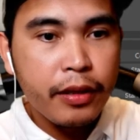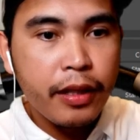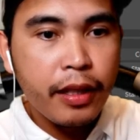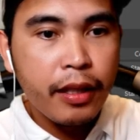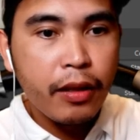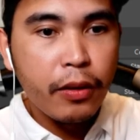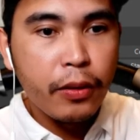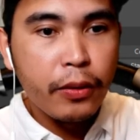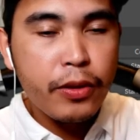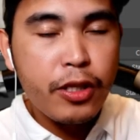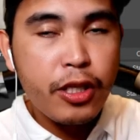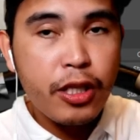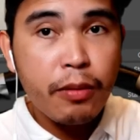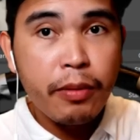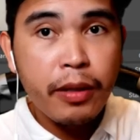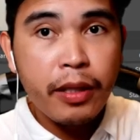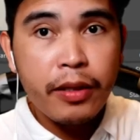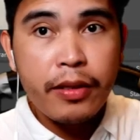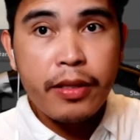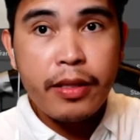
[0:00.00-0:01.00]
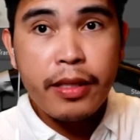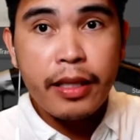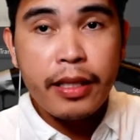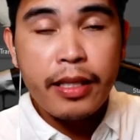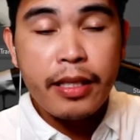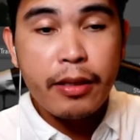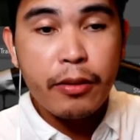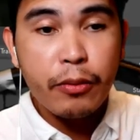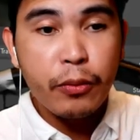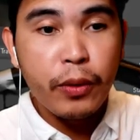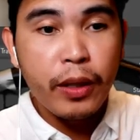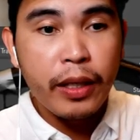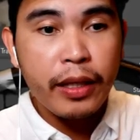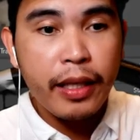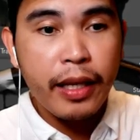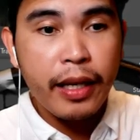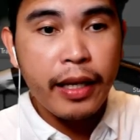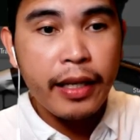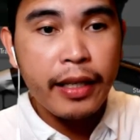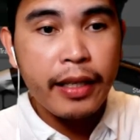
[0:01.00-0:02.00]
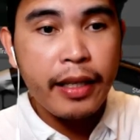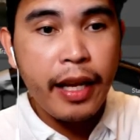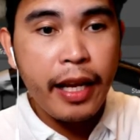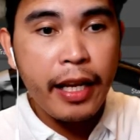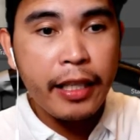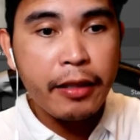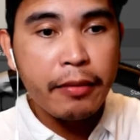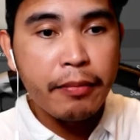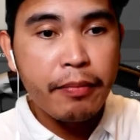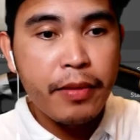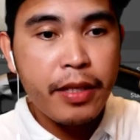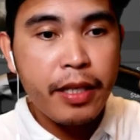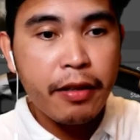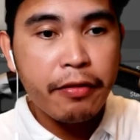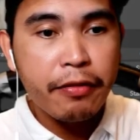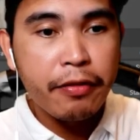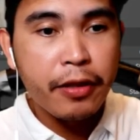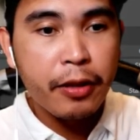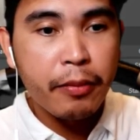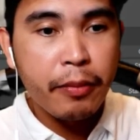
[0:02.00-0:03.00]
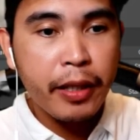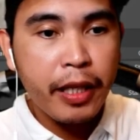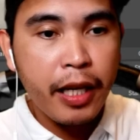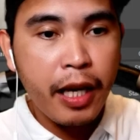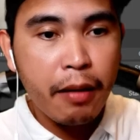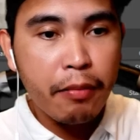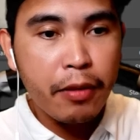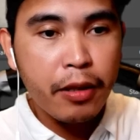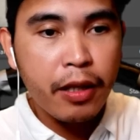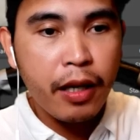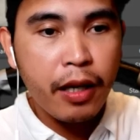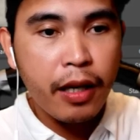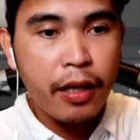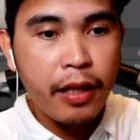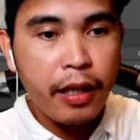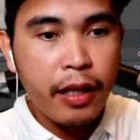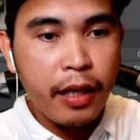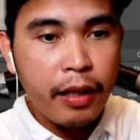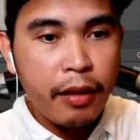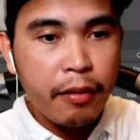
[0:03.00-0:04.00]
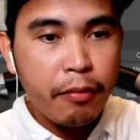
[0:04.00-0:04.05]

the Logi, because that's what I named after my camera.